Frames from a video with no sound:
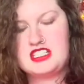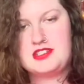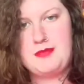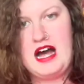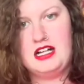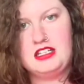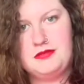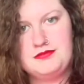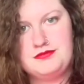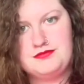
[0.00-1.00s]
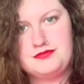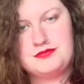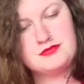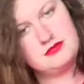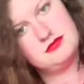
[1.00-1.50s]
spell
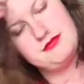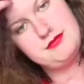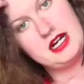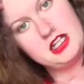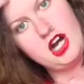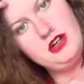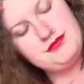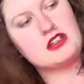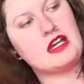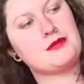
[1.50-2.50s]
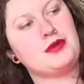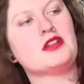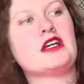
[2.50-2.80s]
pillow and like put